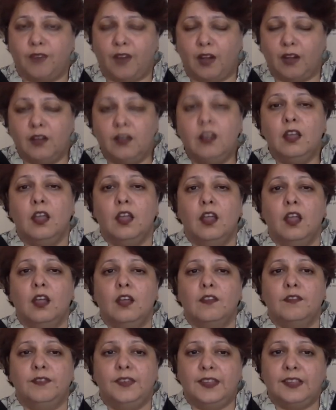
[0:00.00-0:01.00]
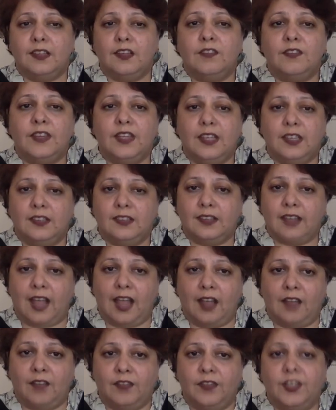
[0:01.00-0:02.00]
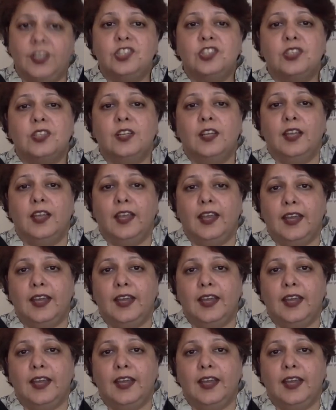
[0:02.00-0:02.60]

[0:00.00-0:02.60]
fund vis-a-vis its average.